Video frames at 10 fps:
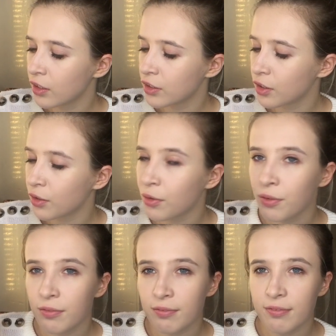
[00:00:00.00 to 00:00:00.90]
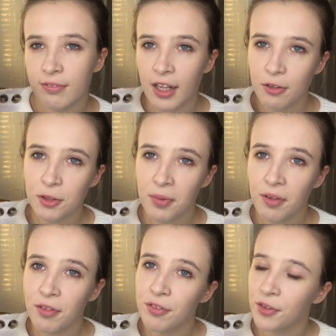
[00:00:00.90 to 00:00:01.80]
So that was
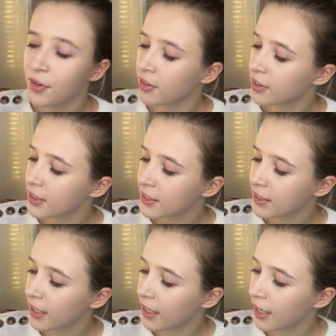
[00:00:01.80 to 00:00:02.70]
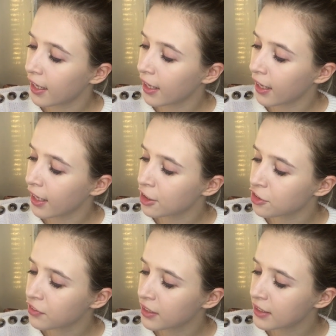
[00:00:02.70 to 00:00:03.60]
my review on this
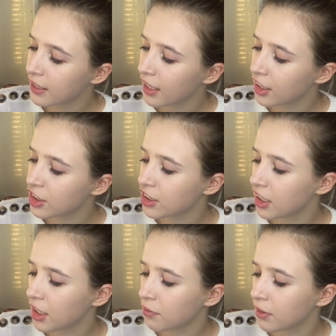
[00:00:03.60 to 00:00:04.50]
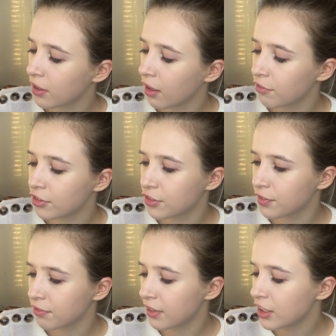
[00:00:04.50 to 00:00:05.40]
Catrice HD Liquid Coverage
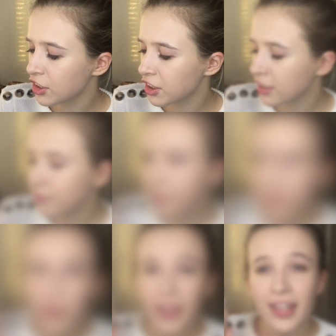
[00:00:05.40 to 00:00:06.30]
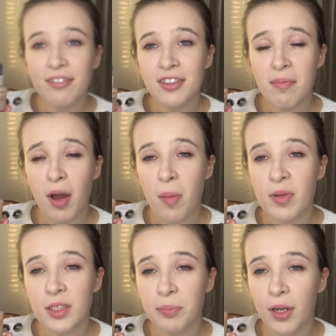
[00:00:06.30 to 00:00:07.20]
Foundation. You can leave some
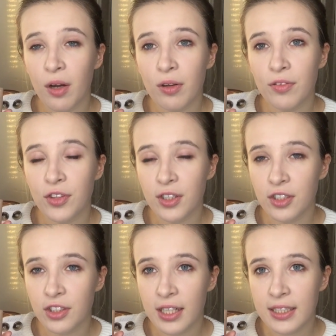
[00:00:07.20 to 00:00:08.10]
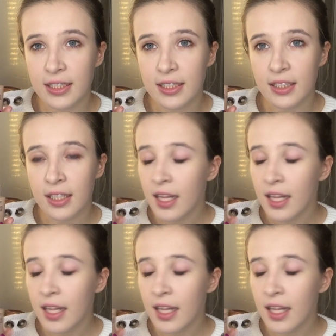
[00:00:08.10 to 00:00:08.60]
comments below if you're interested